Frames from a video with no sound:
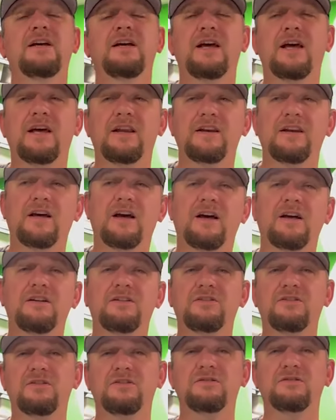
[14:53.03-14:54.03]
And
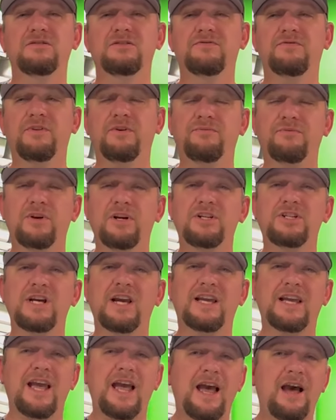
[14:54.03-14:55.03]
feel free to
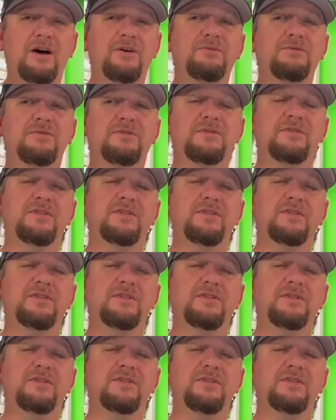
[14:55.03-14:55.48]
check out